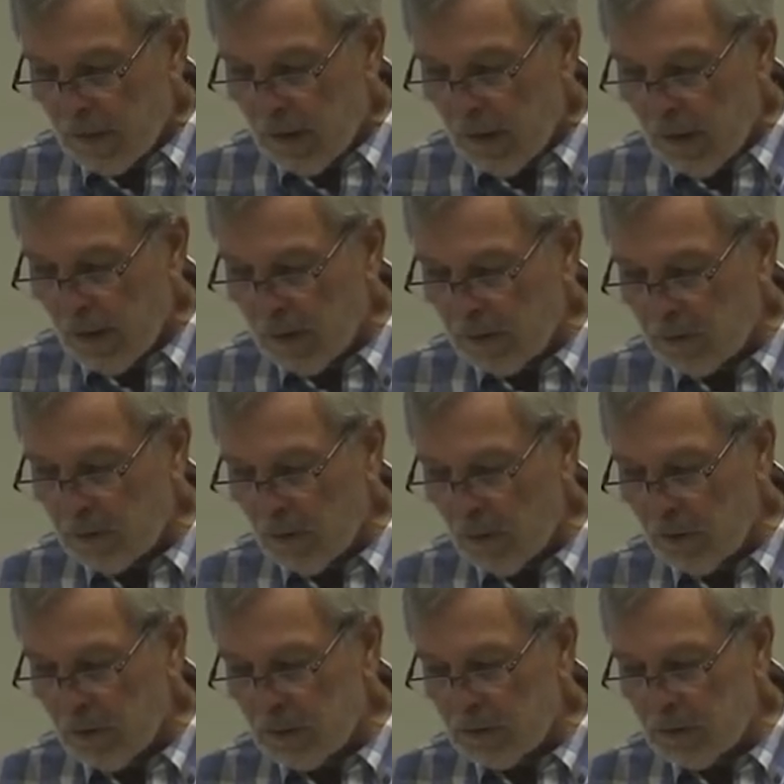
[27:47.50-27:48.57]
And
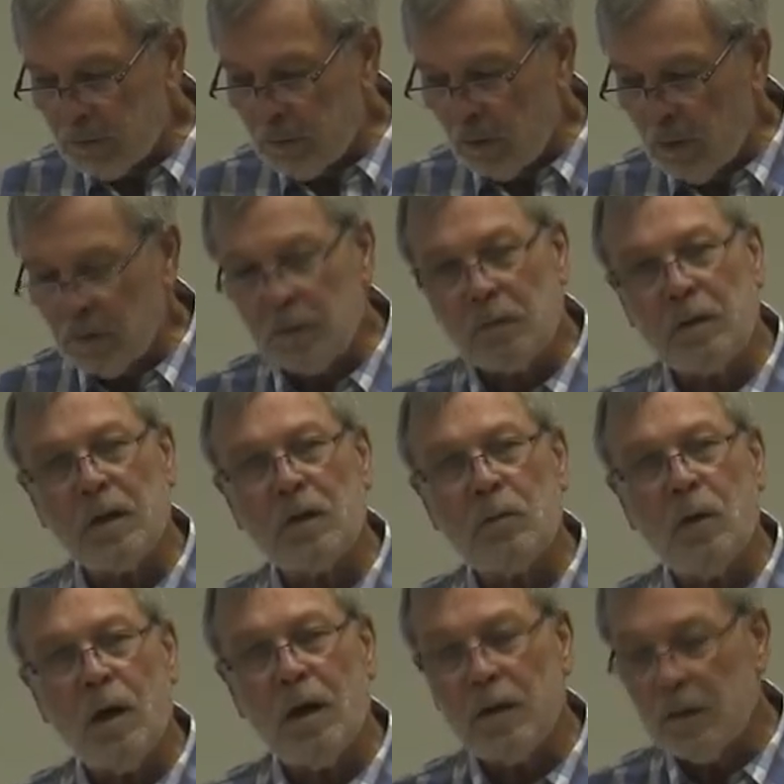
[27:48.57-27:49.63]
so this is Boulder Creek
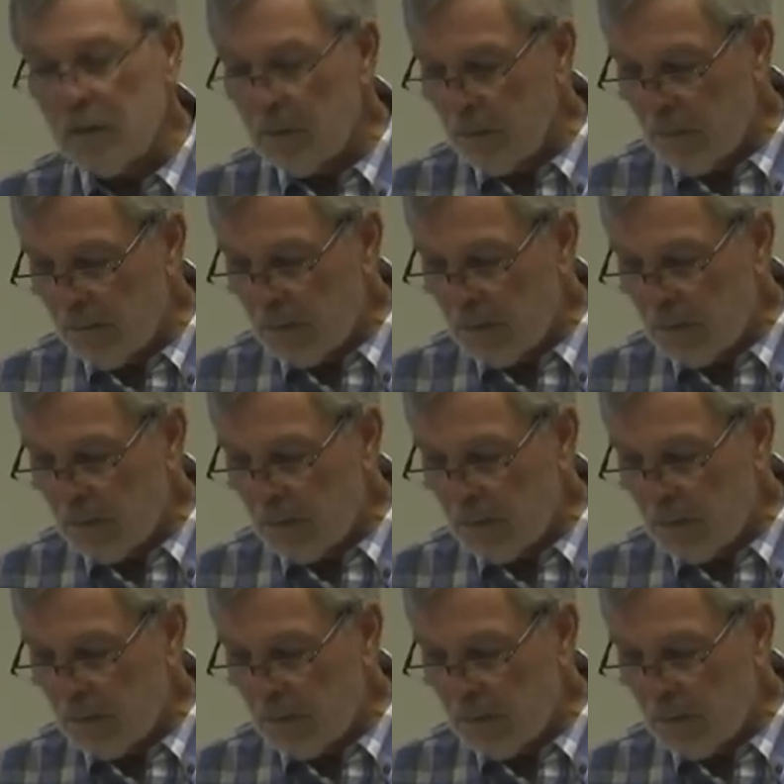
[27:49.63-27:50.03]
water,